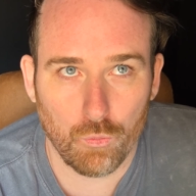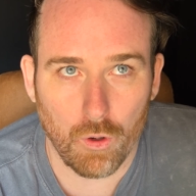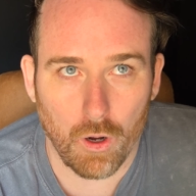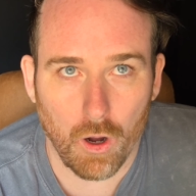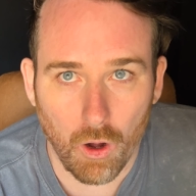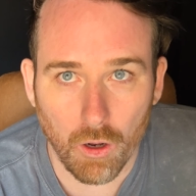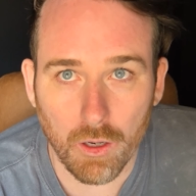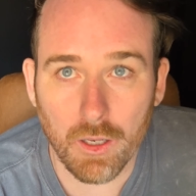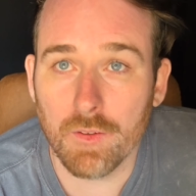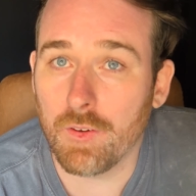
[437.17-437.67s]

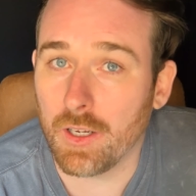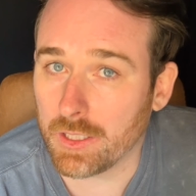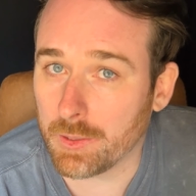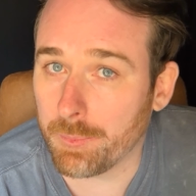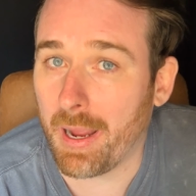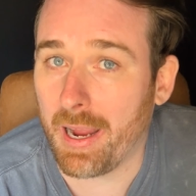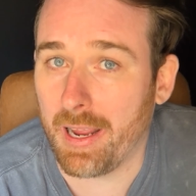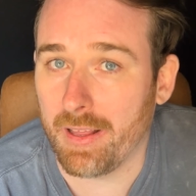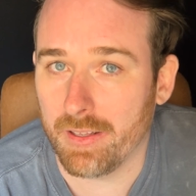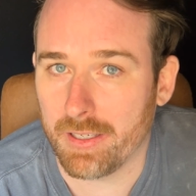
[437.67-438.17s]
all of us
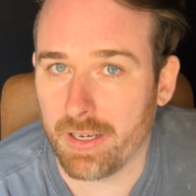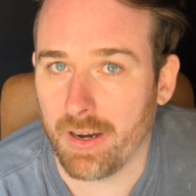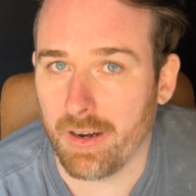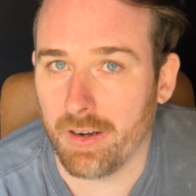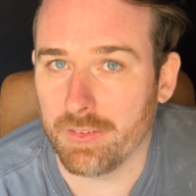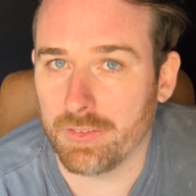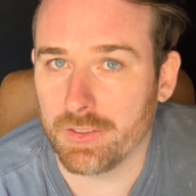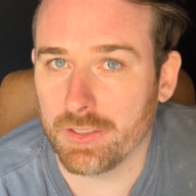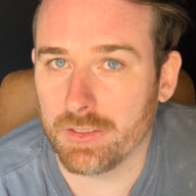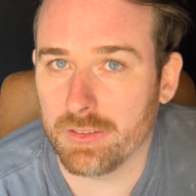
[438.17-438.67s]
pay the
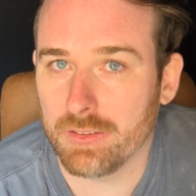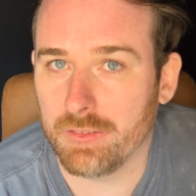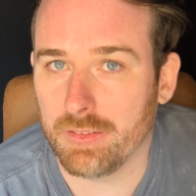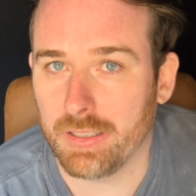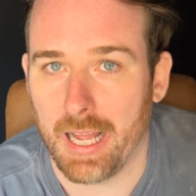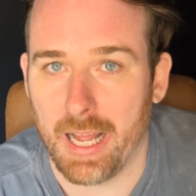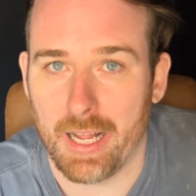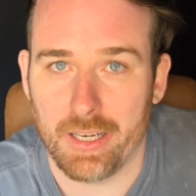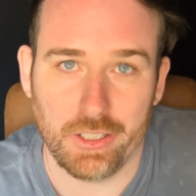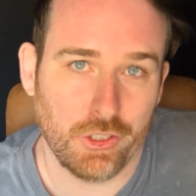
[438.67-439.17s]
tariffs,
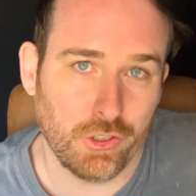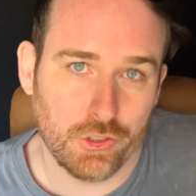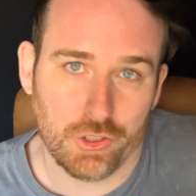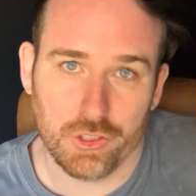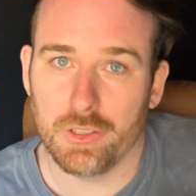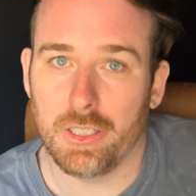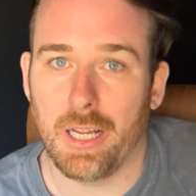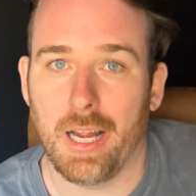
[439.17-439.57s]
the end users.